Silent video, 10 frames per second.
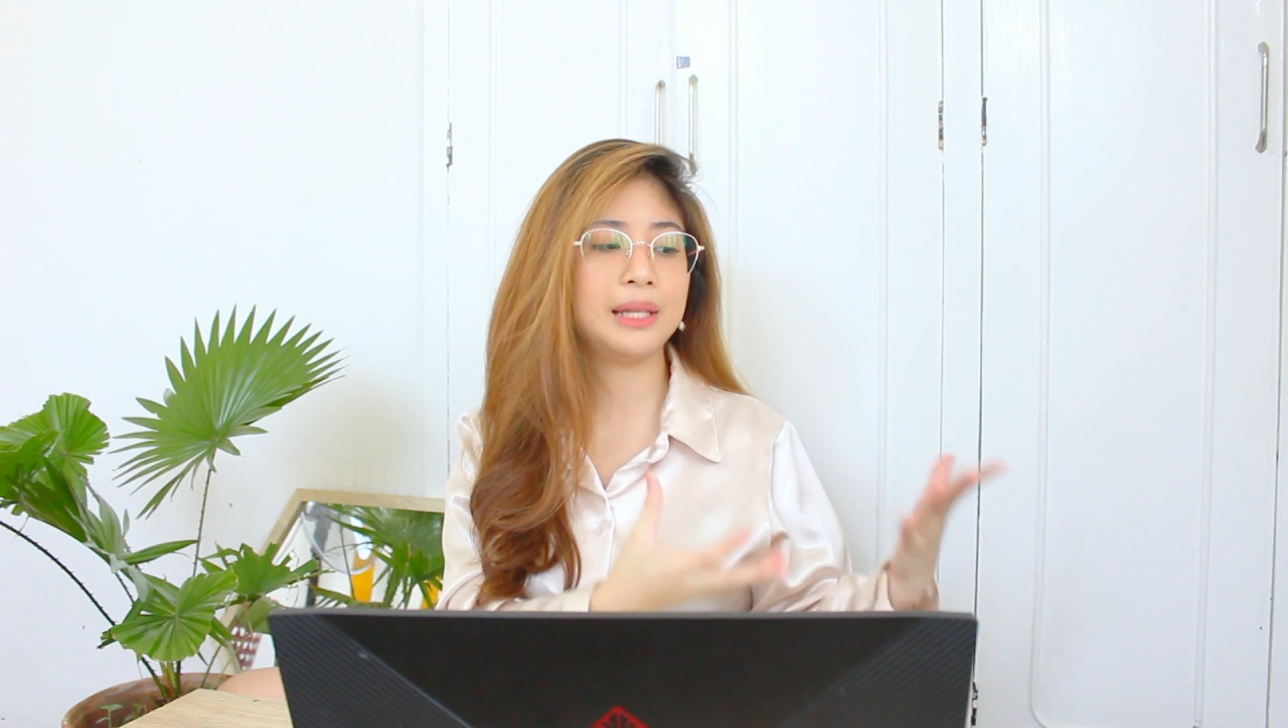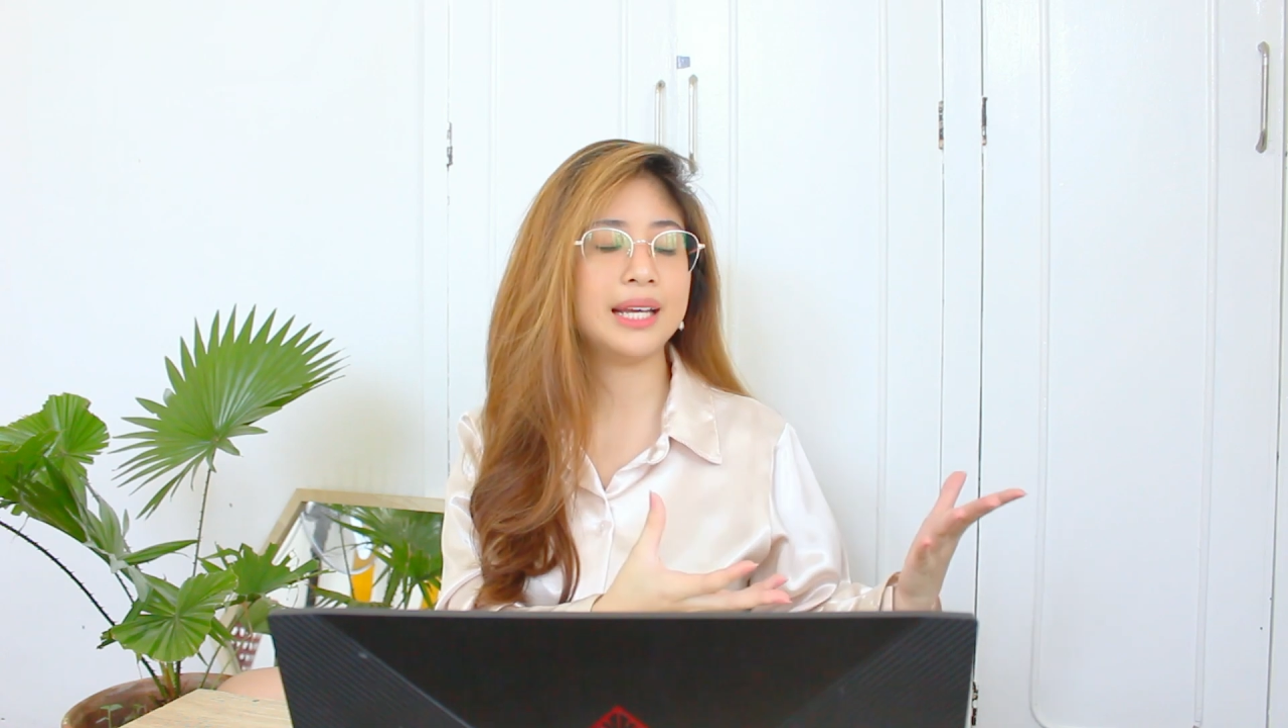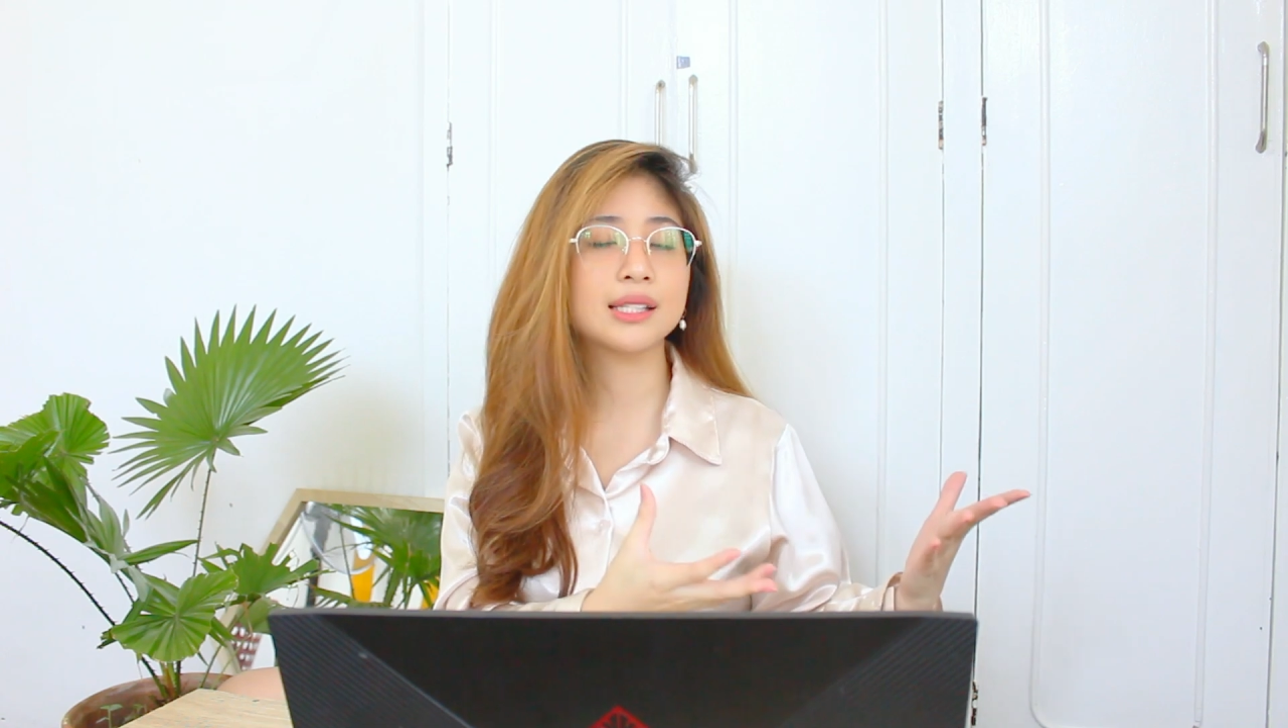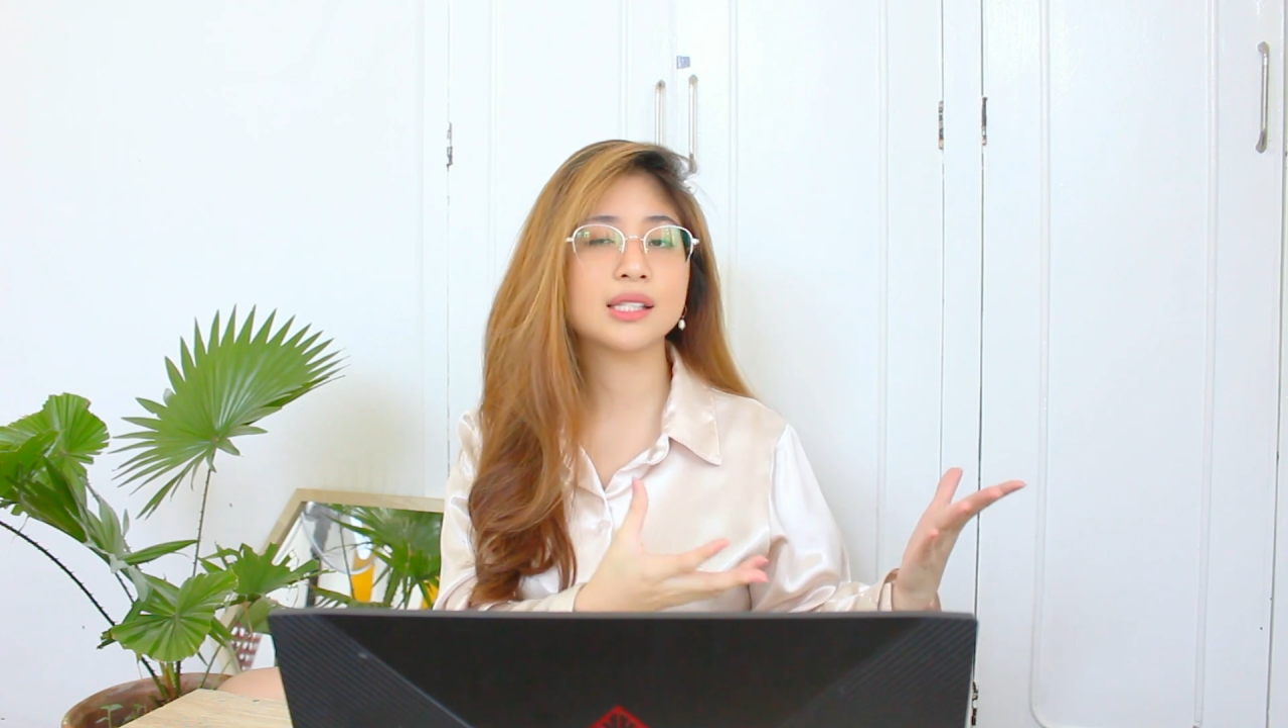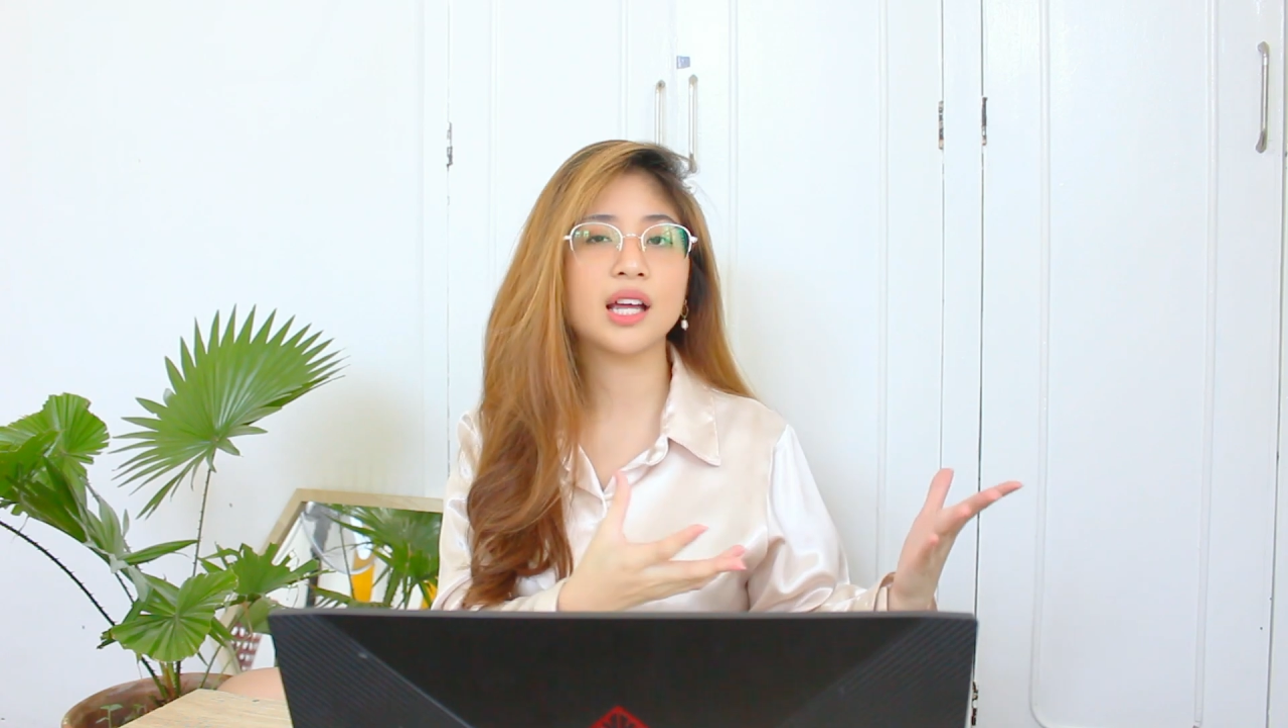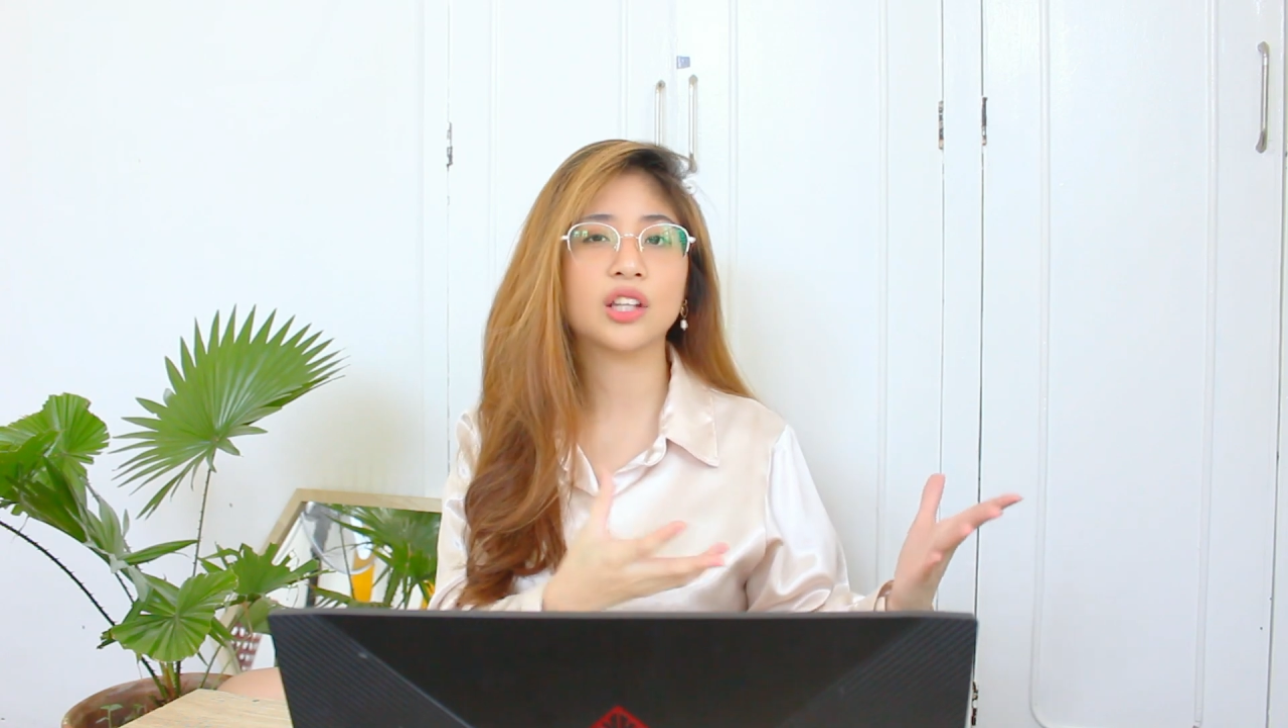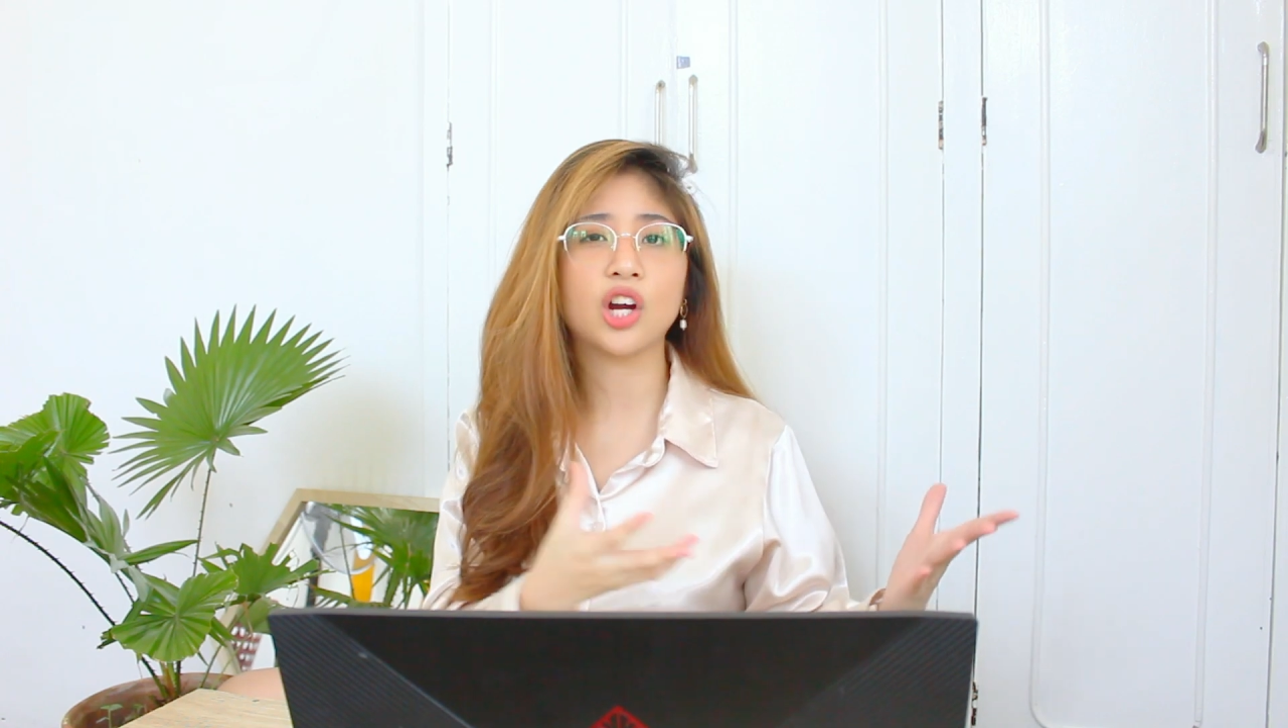plates that